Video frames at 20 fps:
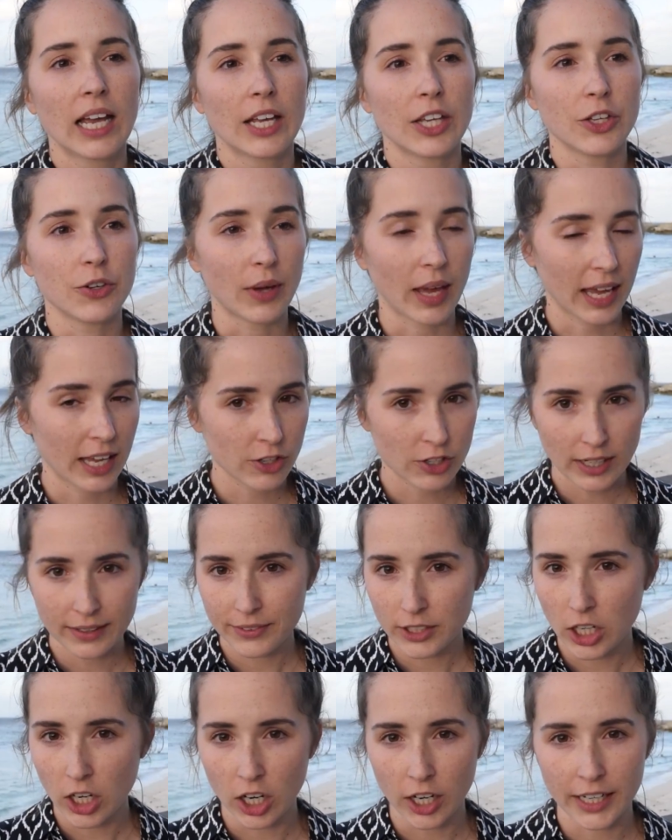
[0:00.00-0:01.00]
You can't drive a
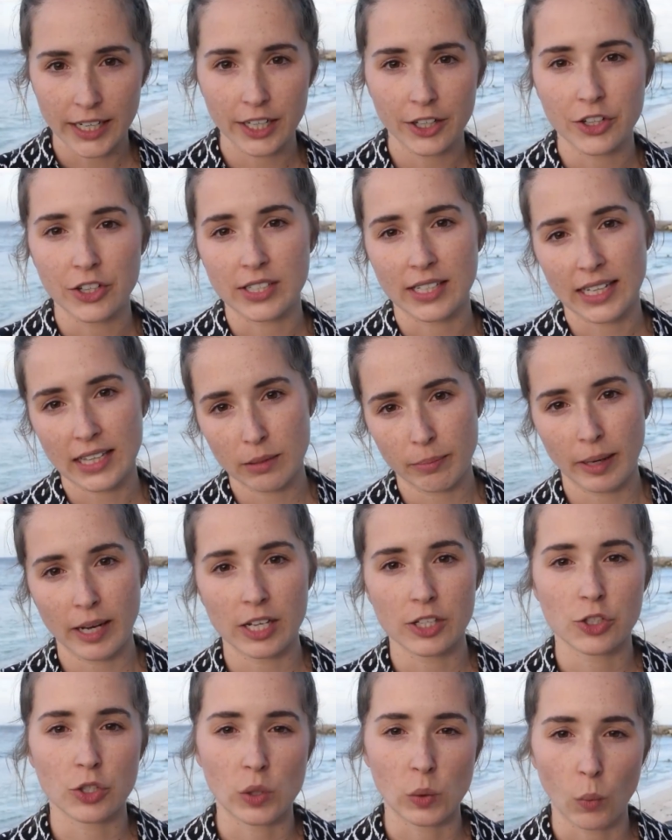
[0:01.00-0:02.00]
car here, you can take the
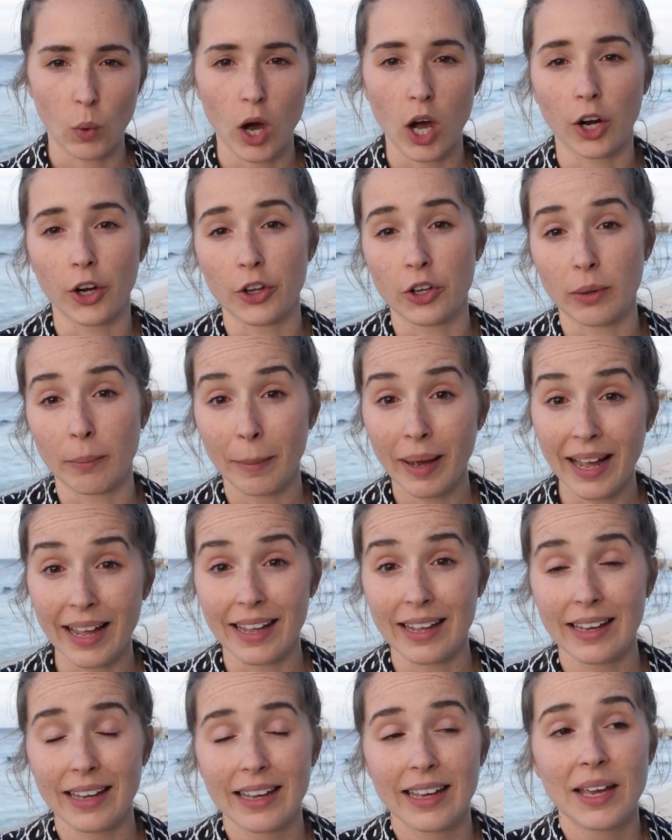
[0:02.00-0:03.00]
bus, you can walk, or you can bike.
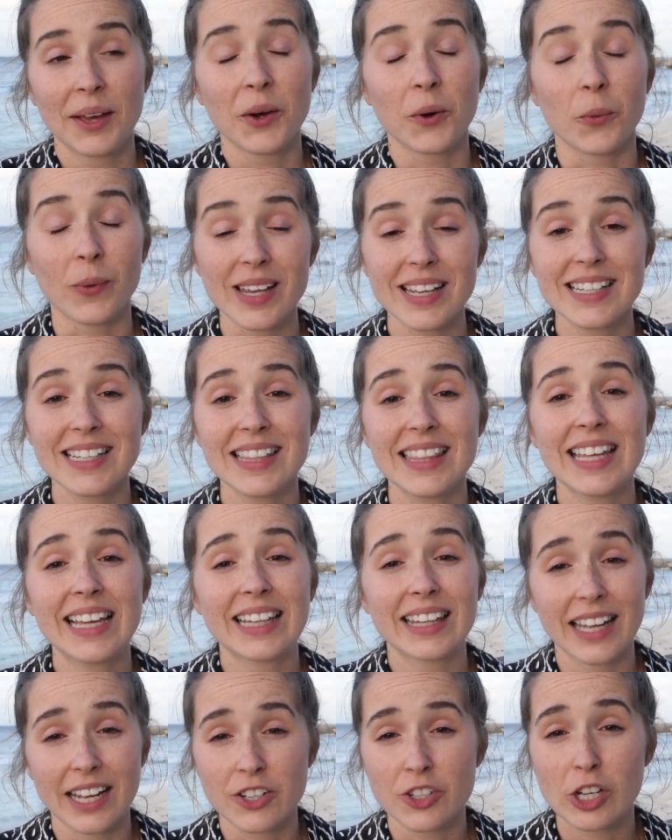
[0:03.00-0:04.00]
We did the
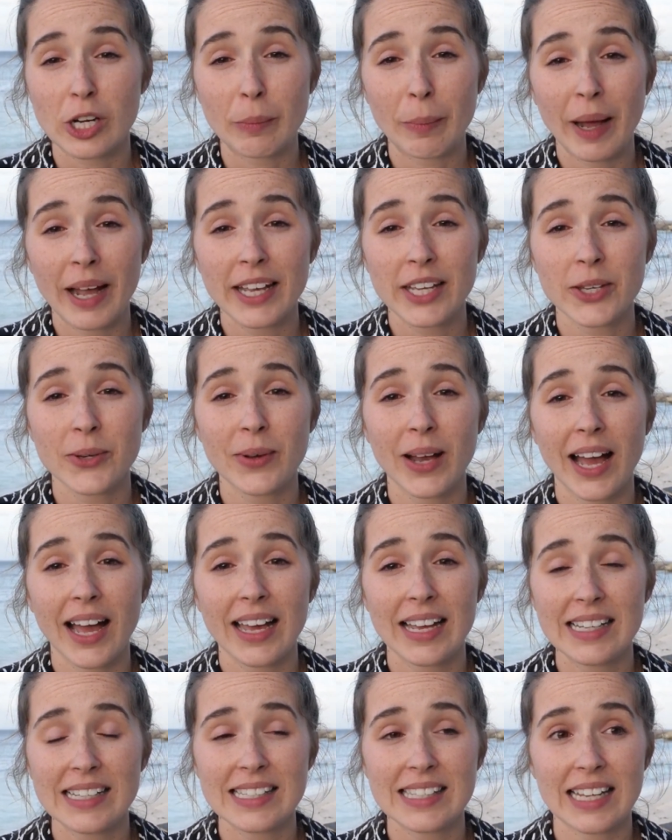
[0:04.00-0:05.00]
electric bike, you
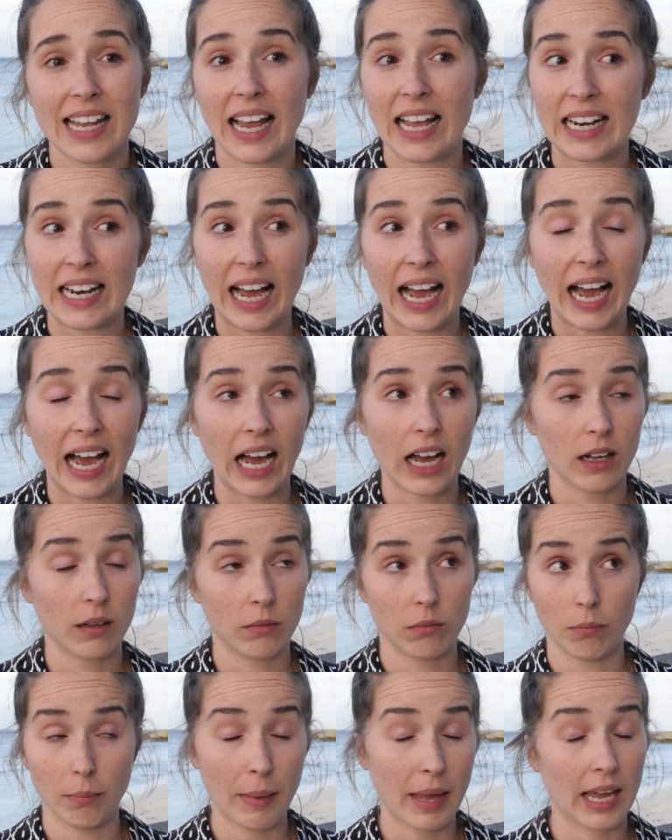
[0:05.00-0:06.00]
guys, and
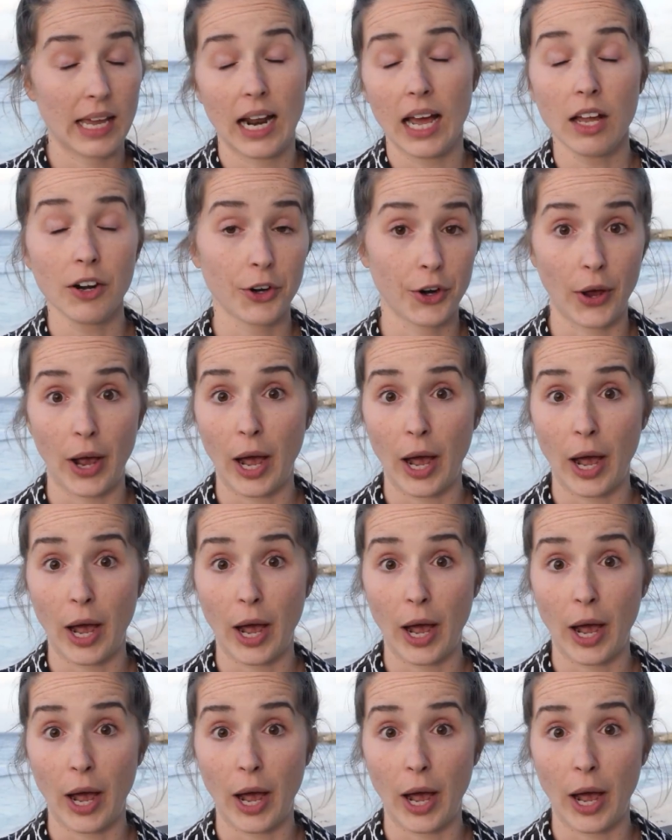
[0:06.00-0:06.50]
man, I don't know